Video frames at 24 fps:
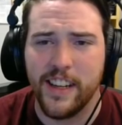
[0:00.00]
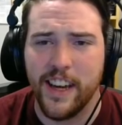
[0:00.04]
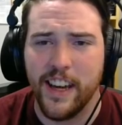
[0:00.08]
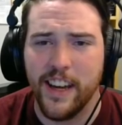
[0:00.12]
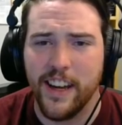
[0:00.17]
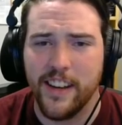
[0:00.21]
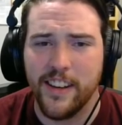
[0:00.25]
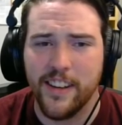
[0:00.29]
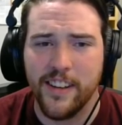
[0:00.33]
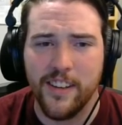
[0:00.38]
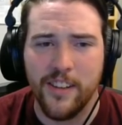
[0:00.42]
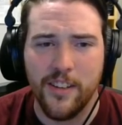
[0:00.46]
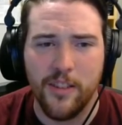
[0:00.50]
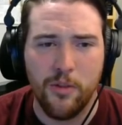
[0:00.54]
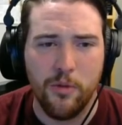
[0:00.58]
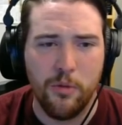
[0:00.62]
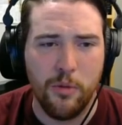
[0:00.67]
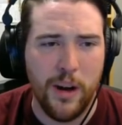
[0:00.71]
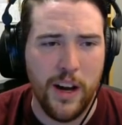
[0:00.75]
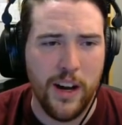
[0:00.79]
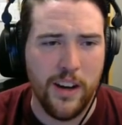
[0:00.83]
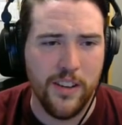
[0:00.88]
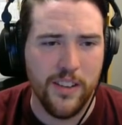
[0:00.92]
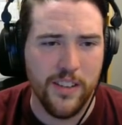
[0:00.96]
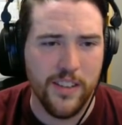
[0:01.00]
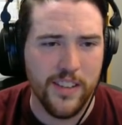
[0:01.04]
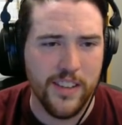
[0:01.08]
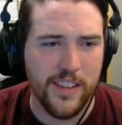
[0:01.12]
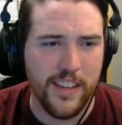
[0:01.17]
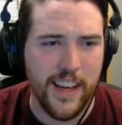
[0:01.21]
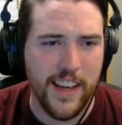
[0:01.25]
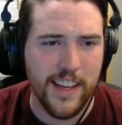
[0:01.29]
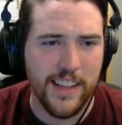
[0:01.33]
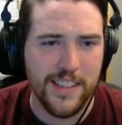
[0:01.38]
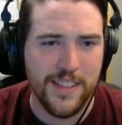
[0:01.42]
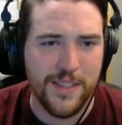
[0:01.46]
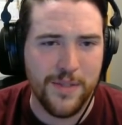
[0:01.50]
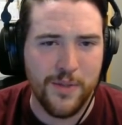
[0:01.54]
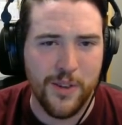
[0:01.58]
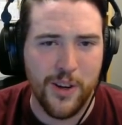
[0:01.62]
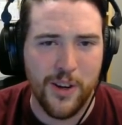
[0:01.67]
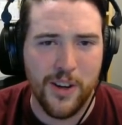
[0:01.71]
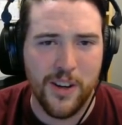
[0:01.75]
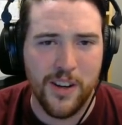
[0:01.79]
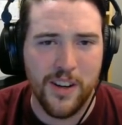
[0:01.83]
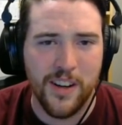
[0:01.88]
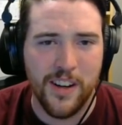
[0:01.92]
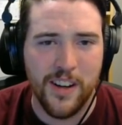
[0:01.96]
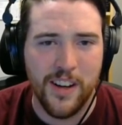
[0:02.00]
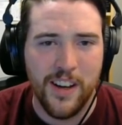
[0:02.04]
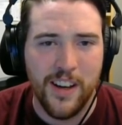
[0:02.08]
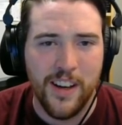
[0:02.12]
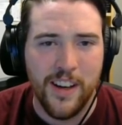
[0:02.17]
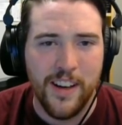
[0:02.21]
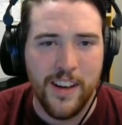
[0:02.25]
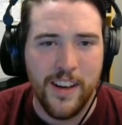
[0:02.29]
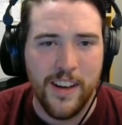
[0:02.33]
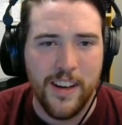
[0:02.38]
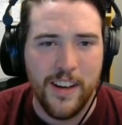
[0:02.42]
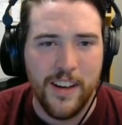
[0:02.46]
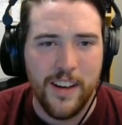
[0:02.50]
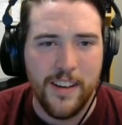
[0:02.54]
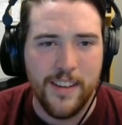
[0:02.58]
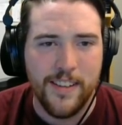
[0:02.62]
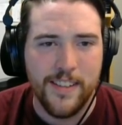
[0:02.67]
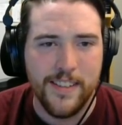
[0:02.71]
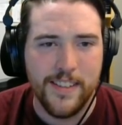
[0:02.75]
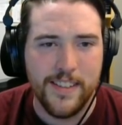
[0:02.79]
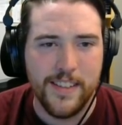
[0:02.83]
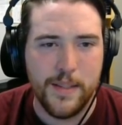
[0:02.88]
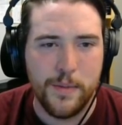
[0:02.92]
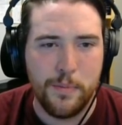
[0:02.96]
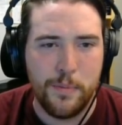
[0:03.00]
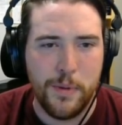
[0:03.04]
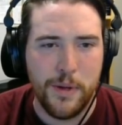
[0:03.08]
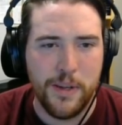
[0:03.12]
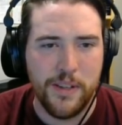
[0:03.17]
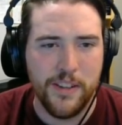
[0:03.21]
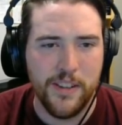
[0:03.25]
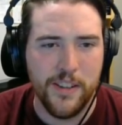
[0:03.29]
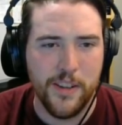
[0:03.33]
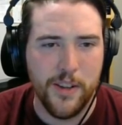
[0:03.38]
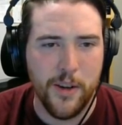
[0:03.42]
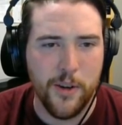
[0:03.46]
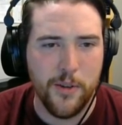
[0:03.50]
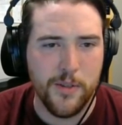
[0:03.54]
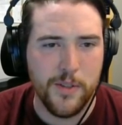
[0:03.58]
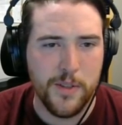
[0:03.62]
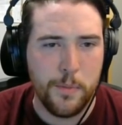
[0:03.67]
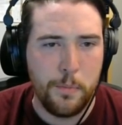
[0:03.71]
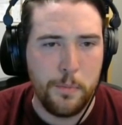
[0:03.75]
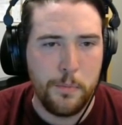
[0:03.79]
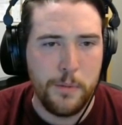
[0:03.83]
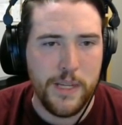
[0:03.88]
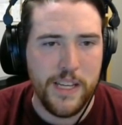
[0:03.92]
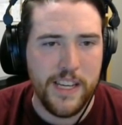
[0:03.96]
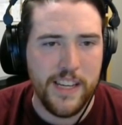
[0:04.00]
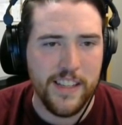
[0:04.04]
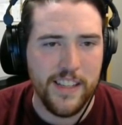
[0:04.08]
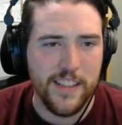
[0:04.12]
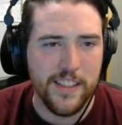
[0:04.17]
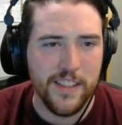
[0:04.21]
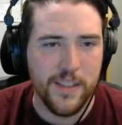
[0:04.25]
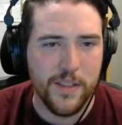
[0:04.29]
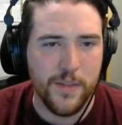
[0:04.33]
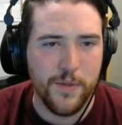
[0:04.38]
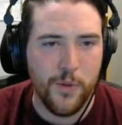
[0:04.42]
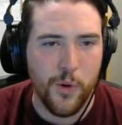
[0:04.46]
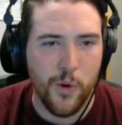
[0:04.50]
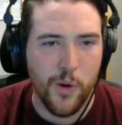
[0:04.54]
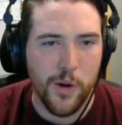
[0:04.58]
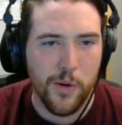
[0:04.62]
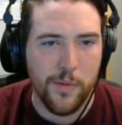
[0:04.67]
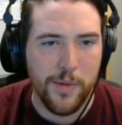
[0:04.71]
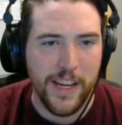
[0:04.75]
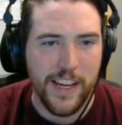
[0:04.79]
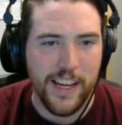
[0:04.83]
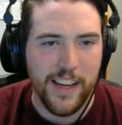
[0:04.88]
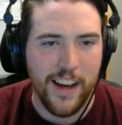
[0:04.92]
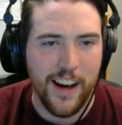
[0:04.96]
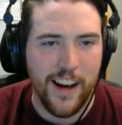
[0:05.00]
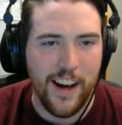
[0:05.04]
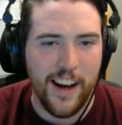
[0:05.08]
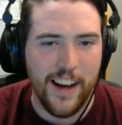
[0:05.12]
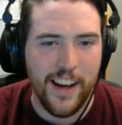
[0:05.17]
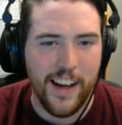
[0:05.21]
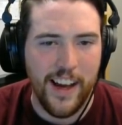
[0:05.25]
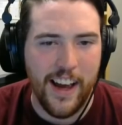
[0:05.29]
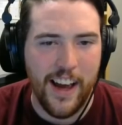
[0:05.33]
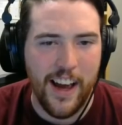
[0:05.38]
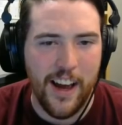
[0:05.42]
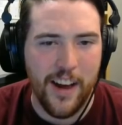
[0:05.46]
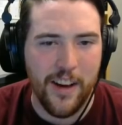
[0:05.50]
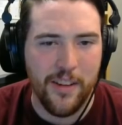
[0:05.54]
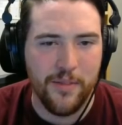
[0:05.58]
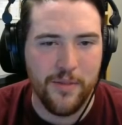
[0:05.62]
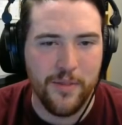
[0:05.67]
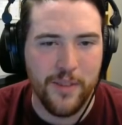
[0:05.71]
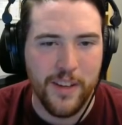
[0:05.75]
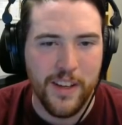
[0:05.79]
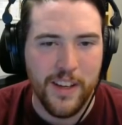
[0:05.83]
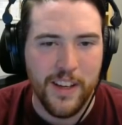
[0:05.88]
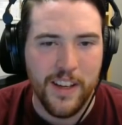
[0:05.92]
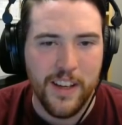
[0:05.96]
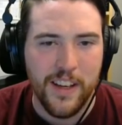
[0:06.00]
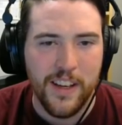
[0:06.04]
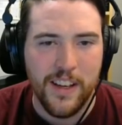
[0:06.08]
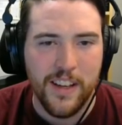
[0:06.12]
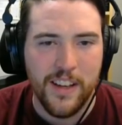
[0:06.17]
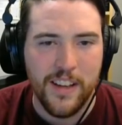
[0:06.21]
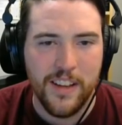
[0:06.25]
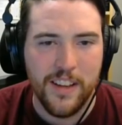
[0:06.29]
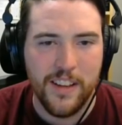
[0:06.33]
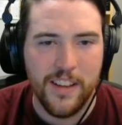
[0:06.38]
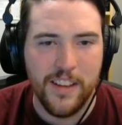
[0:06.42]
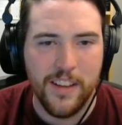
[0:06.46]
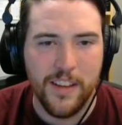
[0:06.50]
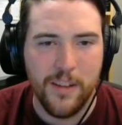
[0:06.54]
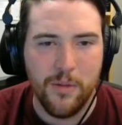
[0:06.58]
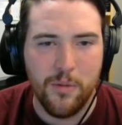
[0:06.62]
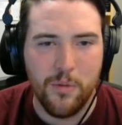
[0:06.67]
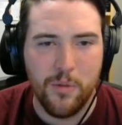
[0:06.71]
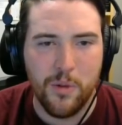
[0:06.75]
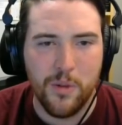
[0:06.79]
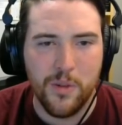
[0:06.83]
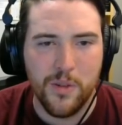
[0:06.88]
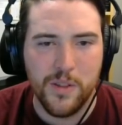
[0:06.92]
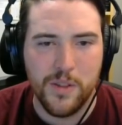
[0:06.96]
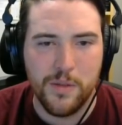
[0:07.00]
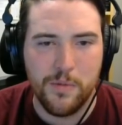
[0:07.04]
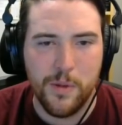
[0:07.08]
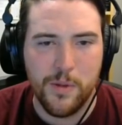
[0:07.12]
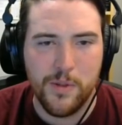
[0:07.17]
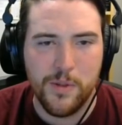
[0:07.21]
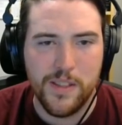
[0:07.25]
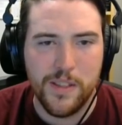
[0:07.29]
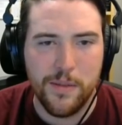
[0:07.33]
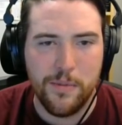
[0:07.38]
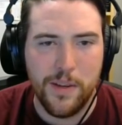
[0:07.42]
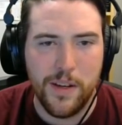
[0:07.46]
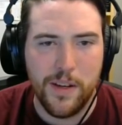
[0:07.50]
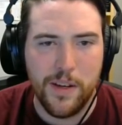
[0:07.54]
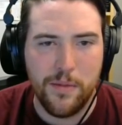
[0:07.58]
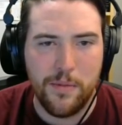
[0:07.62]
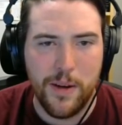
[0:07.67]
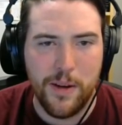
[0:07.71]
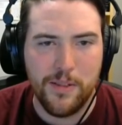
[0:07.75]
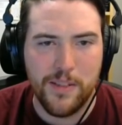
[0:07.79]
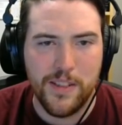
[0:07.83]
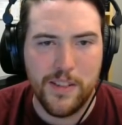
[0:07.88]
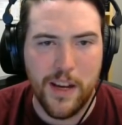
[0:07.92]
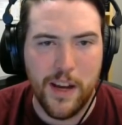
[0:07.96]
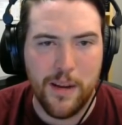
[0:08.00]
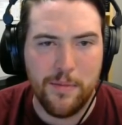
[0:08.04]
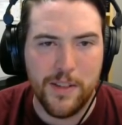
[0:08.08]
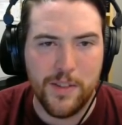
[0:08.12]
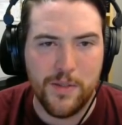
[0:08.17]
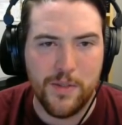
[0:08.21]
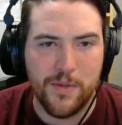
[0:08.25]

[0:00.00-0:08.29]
kid? Well, thanks for spilling those beans for me. I have the world's most limited amount of time to